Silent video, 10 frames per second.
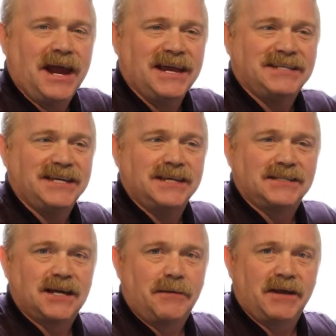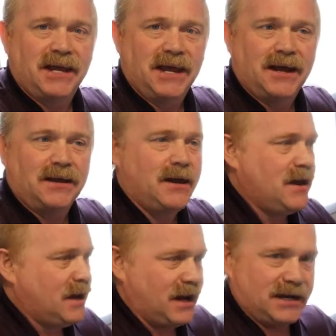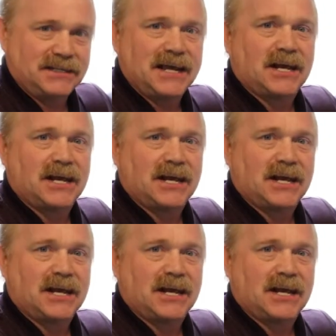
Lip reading: AC is coming in, and it's